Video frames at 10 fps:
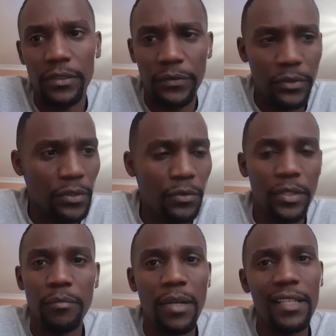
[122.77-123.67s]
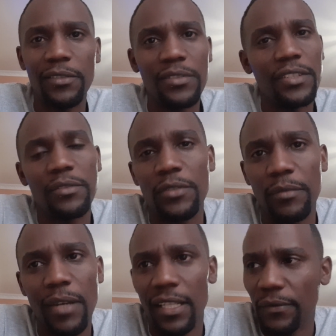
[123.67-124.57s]
If you're doing bad, continue
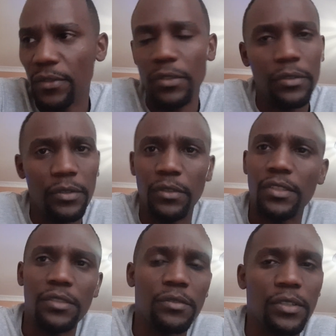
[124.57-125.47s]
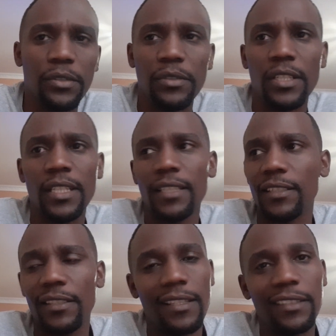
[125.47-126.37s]
doing bad. If you're doing good, continue doing good.
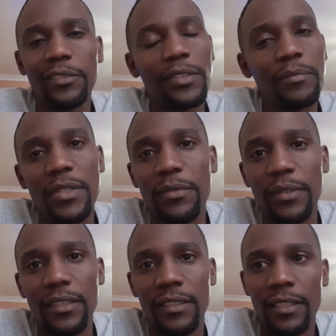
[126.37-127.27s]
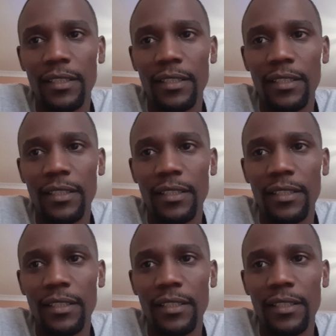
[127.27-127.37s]
There's no in between.